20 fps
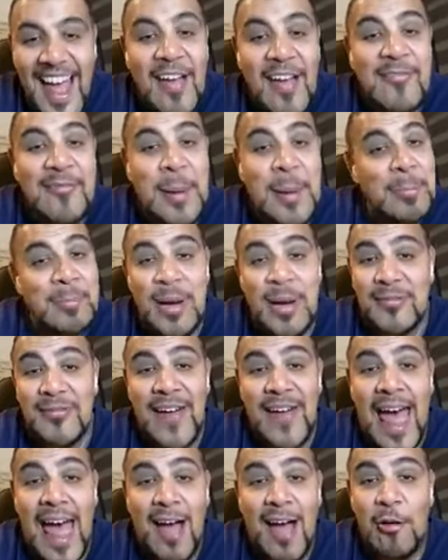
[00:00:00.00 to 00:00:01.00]
but
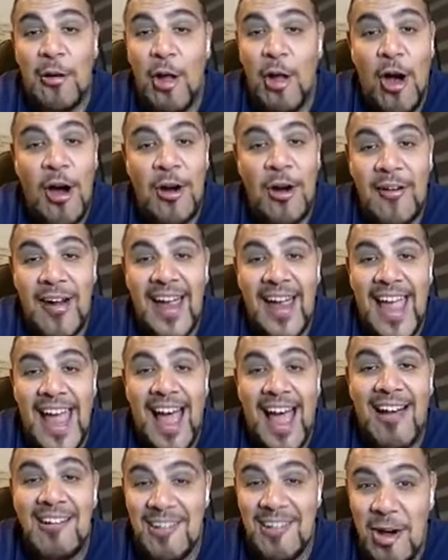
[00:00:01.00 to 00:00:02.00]
for how long, right?
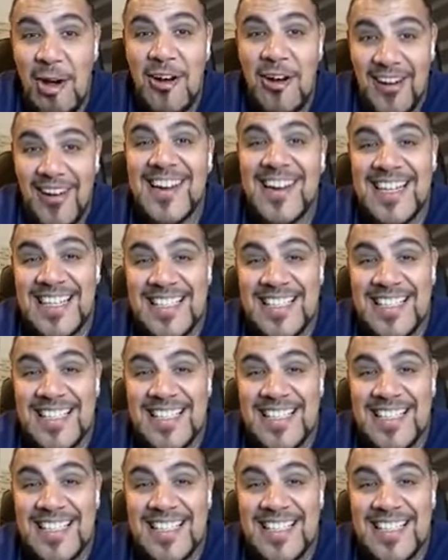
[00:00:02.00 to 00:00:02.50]
How long?